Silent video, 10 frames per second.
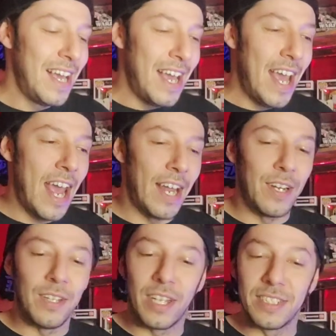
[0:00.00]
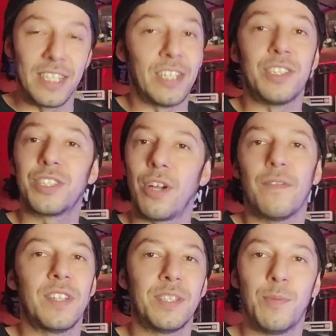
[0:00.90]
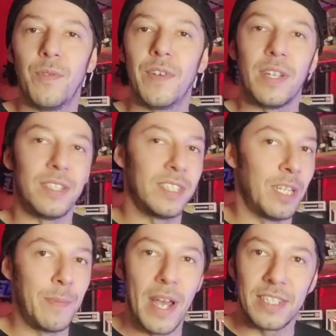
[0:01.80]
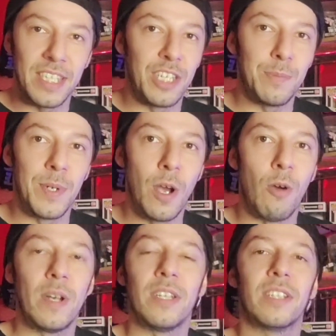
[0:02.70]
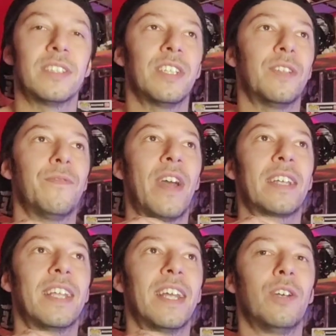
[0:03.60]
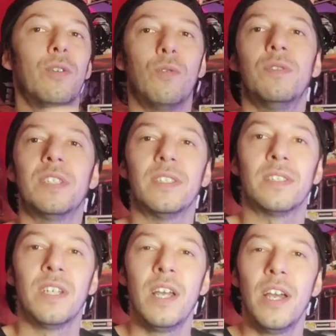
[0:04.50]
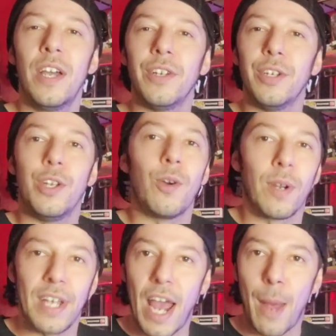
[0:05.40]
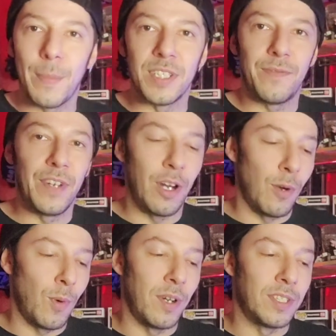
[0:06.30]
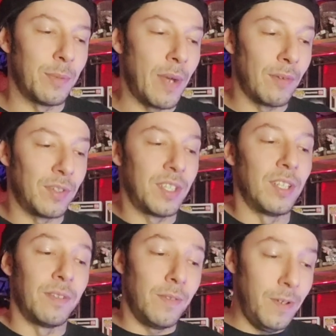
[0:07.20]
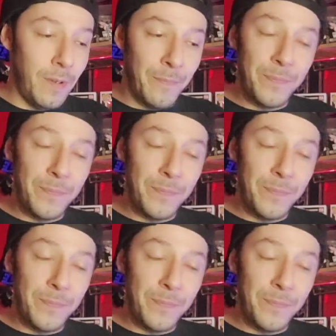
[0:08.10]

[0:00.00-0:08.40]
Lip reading: And like I said, discovered this movie on Cinemax, HBO. And like I said, the fact that it oozes New York atmosphere, where it's about the